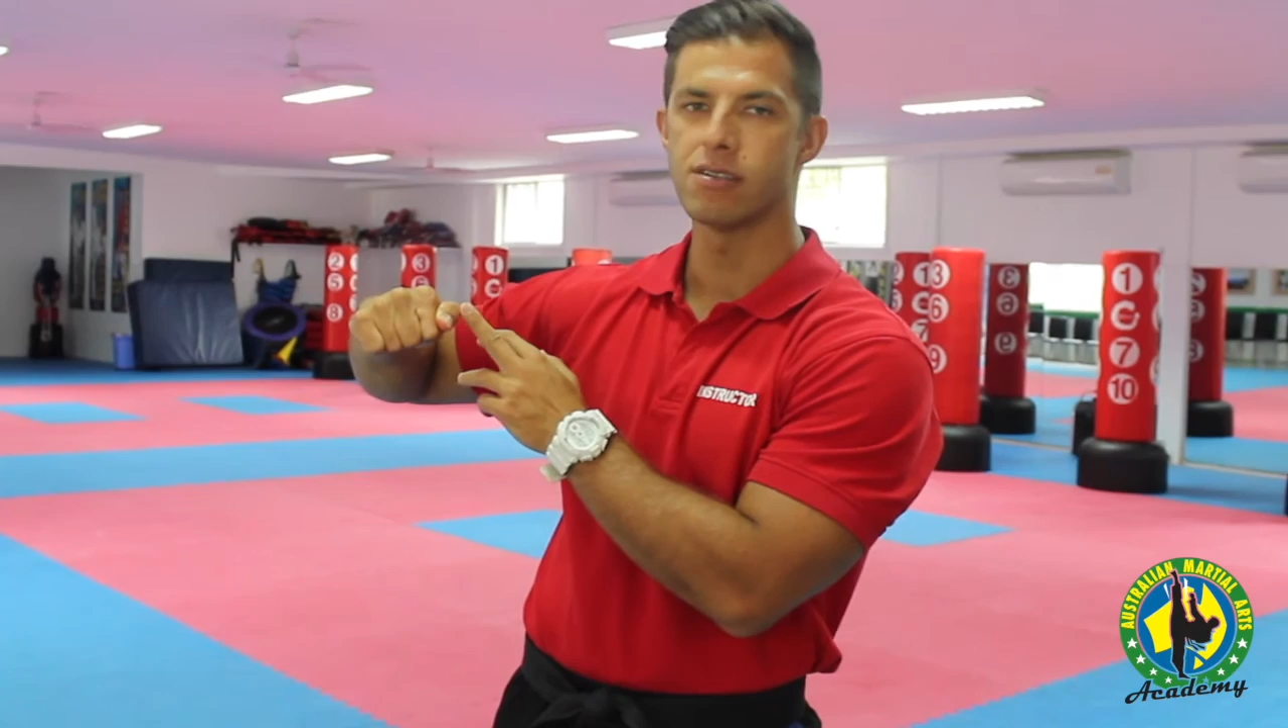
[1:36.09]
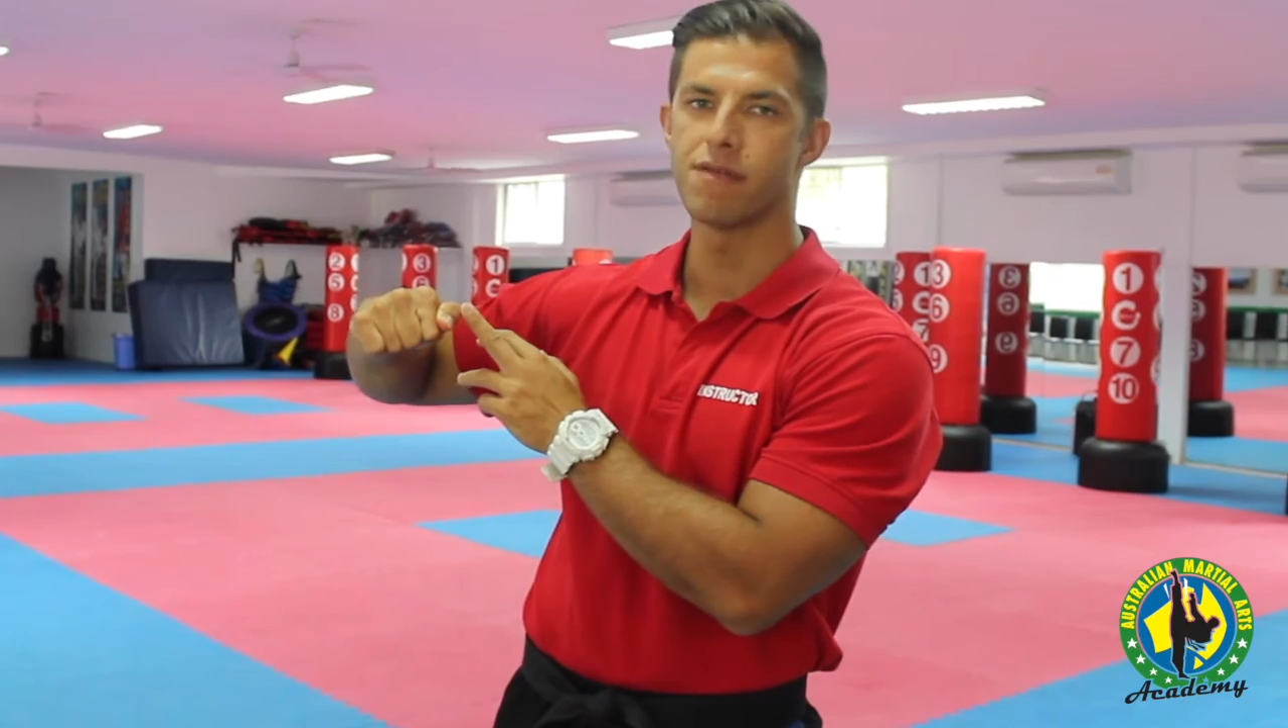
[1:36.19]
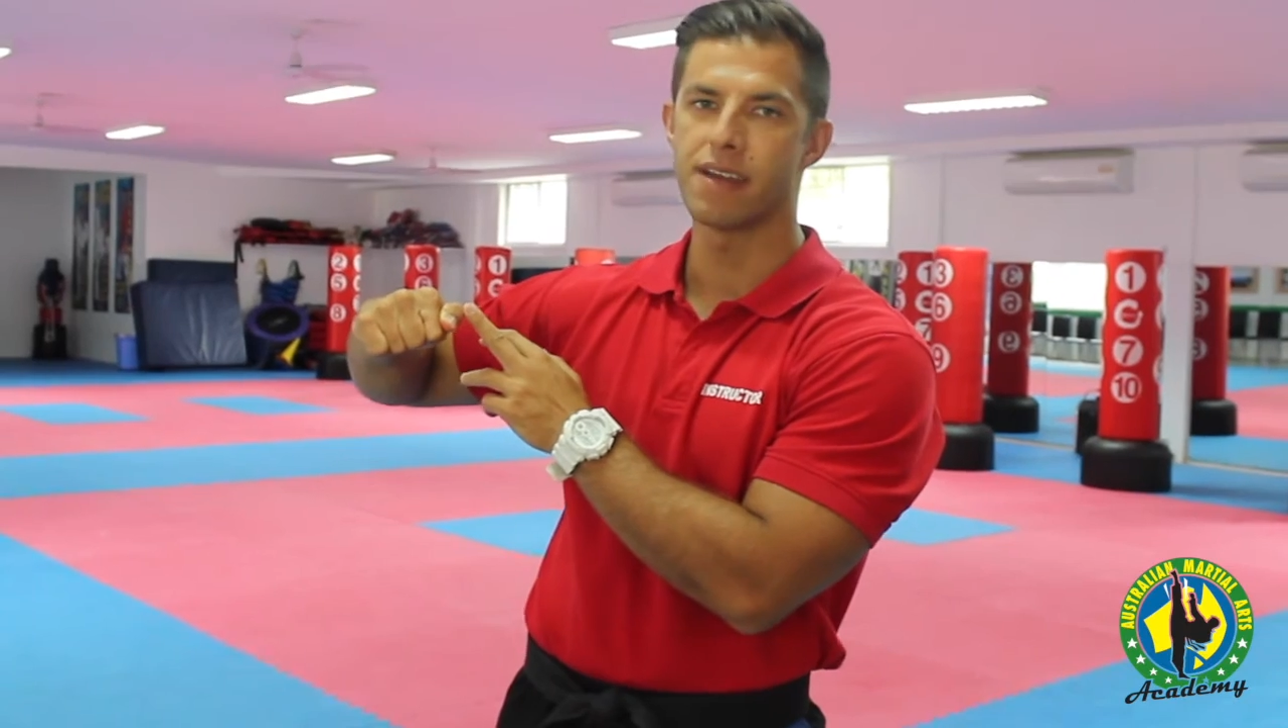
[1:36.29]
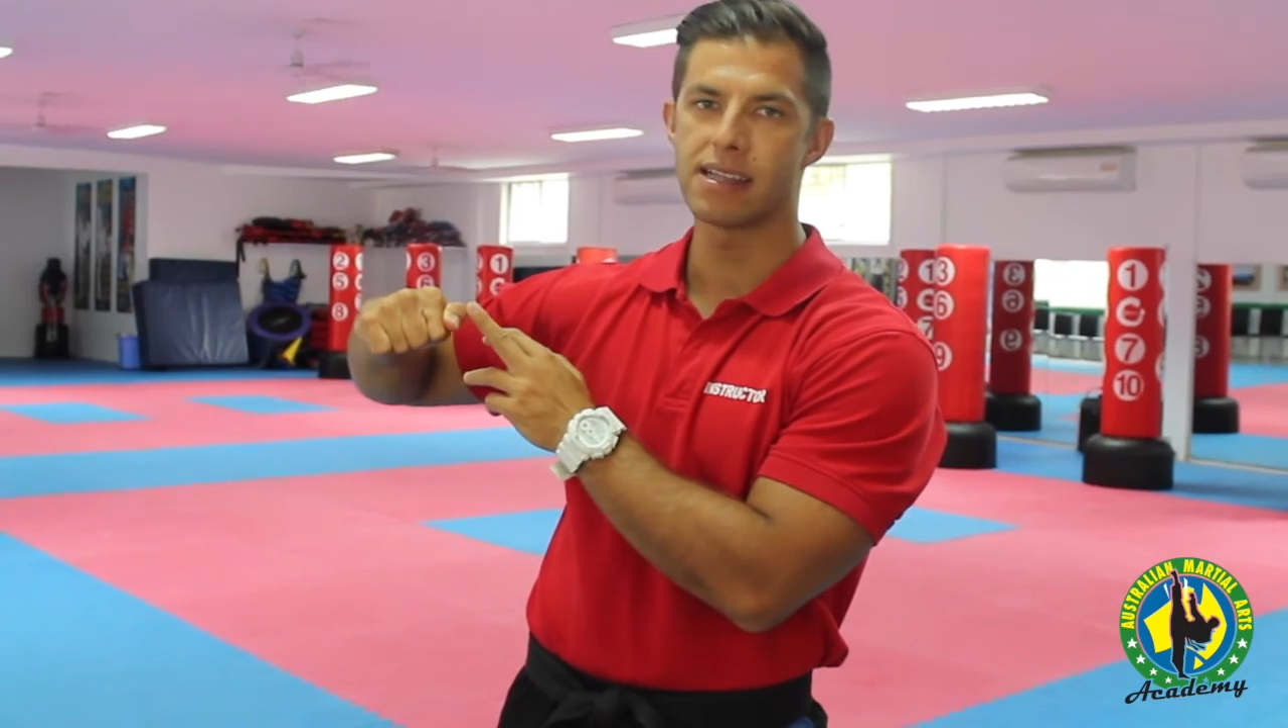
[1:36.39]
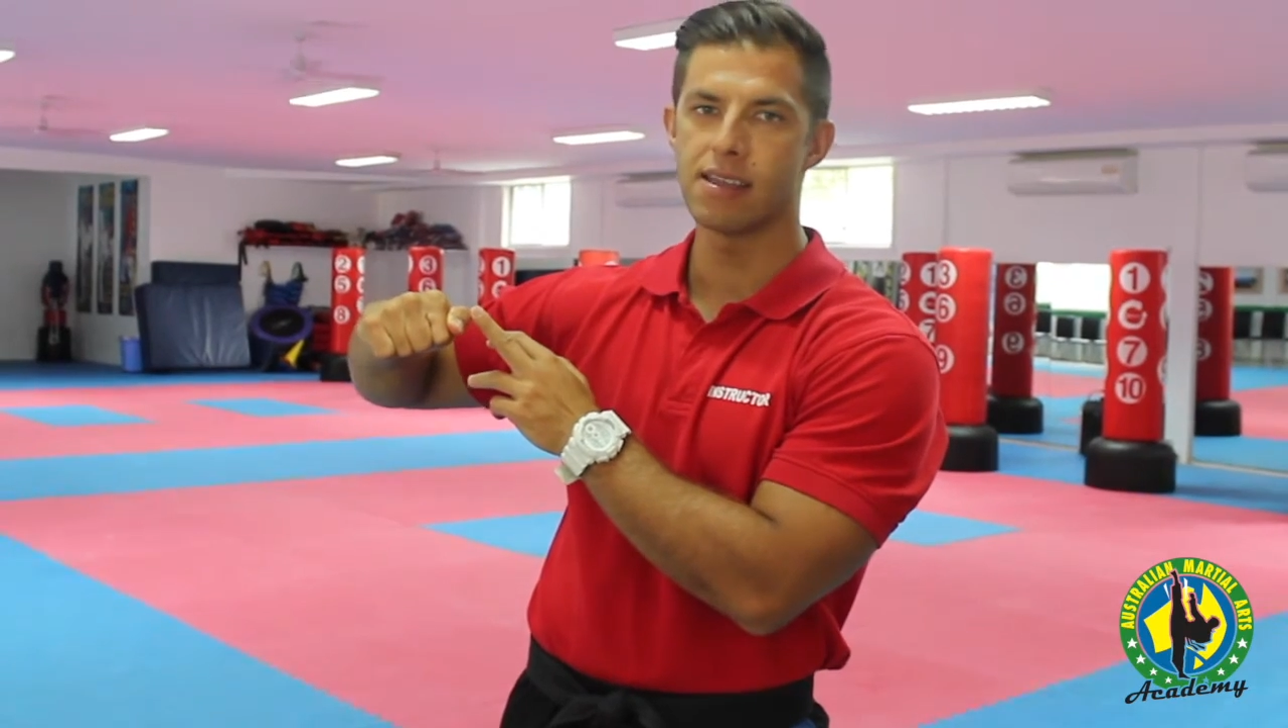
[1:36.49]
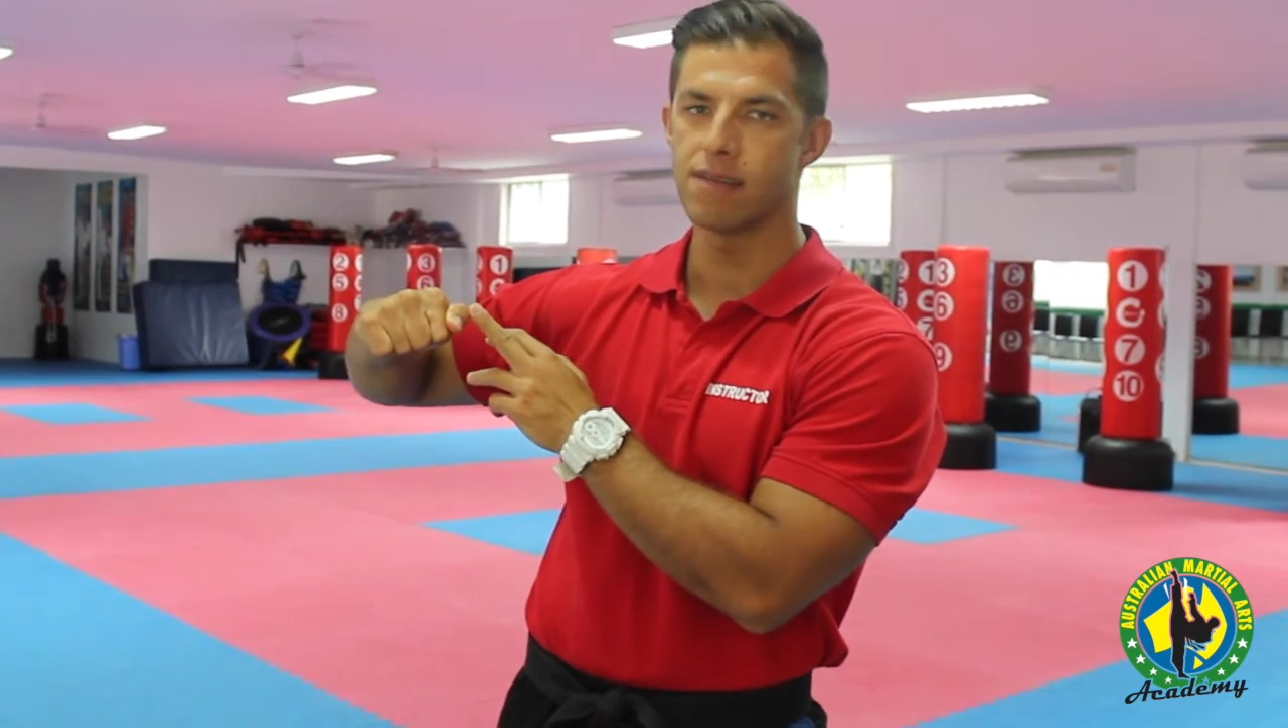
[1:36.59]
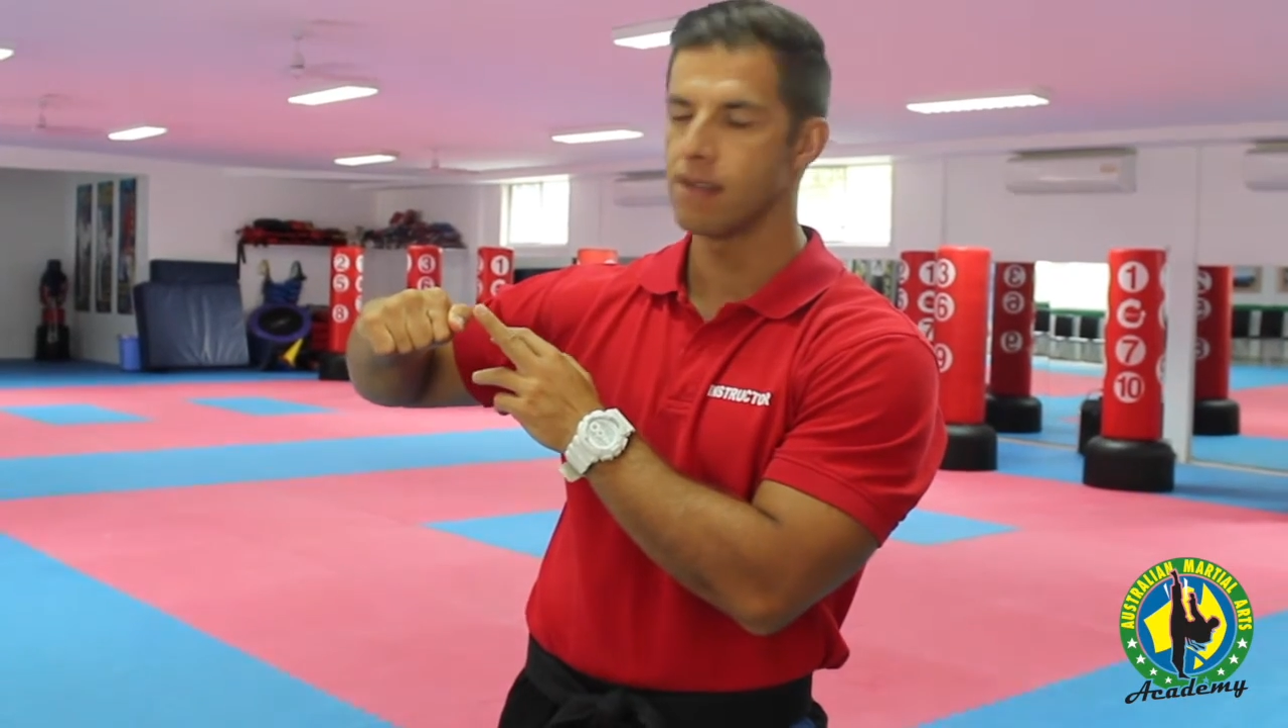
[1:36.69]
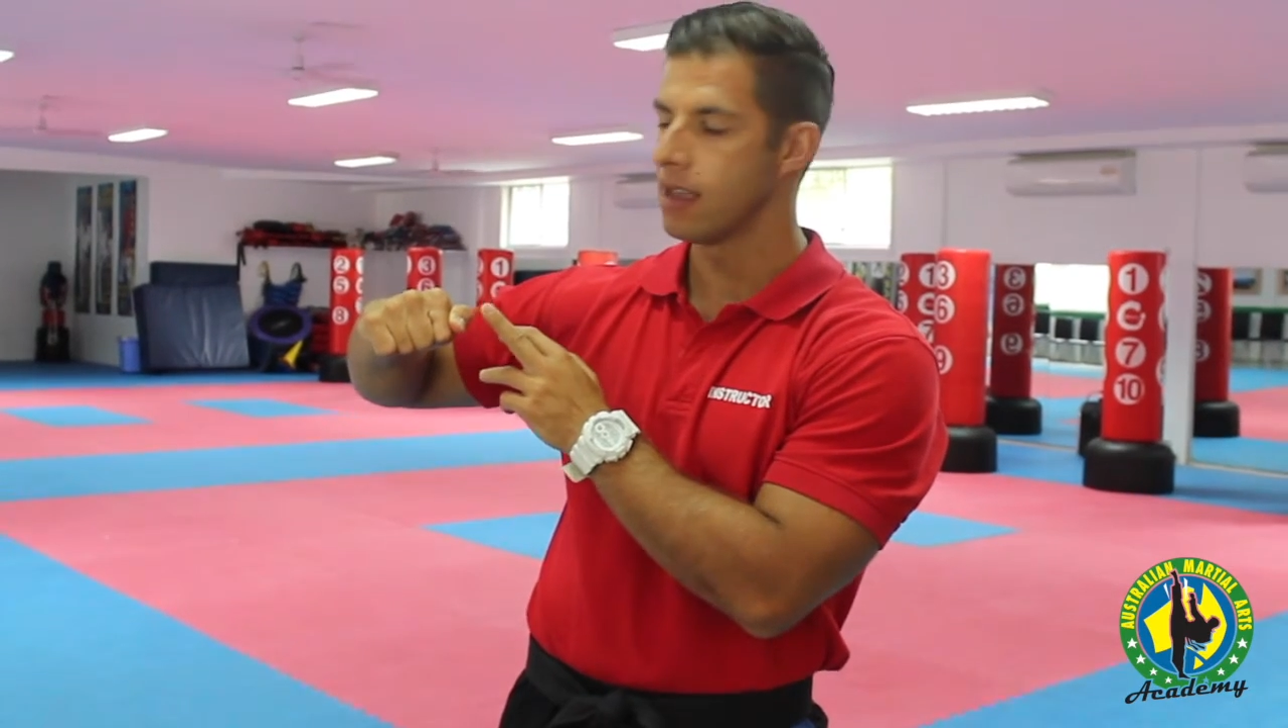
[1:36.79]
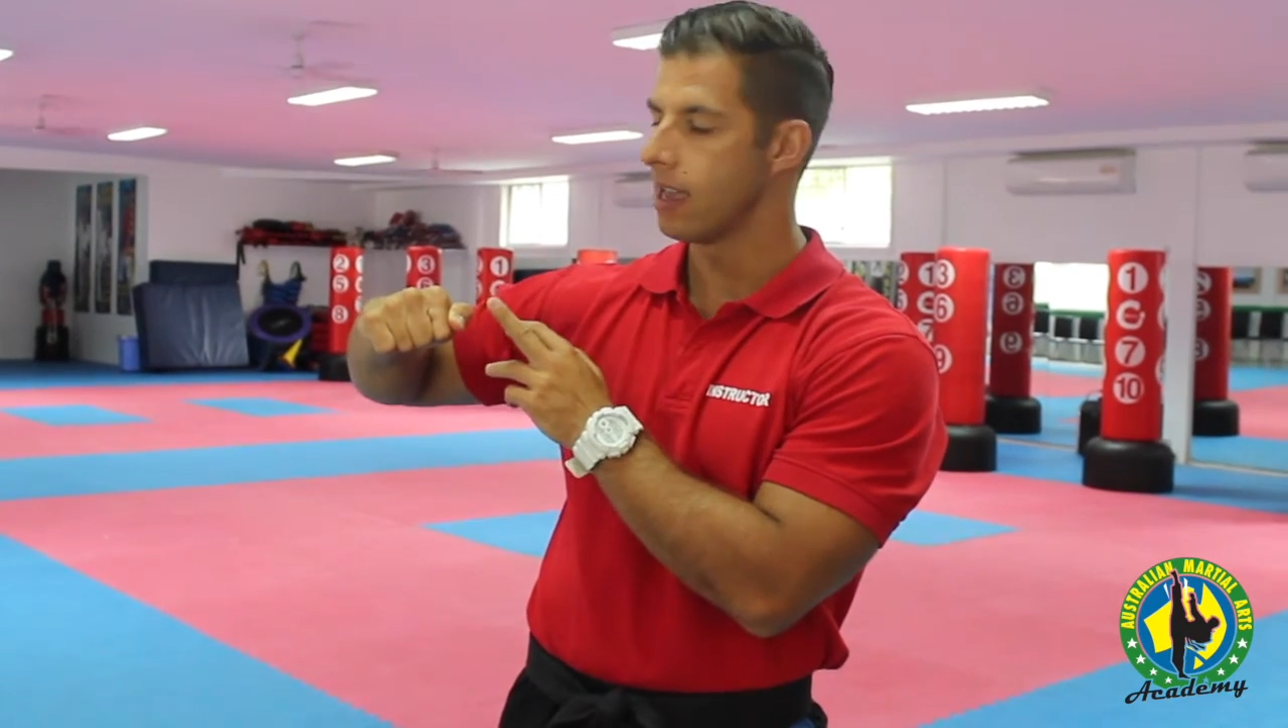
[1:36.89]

effective